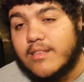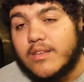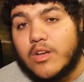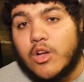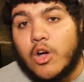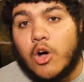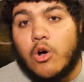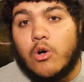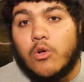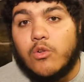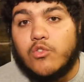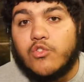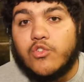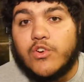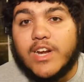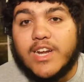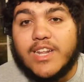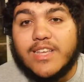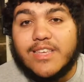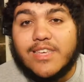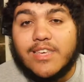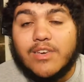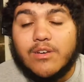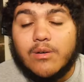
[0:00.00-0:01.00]
a cult trying
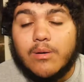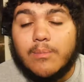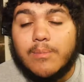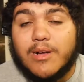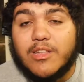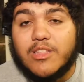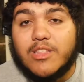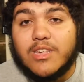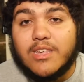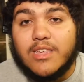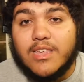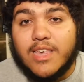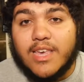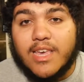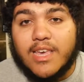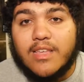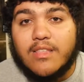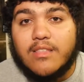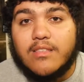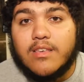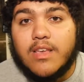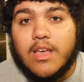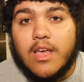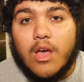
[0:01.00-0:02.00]
to kill a bunch of
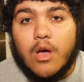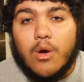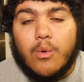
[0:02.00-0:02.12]
kids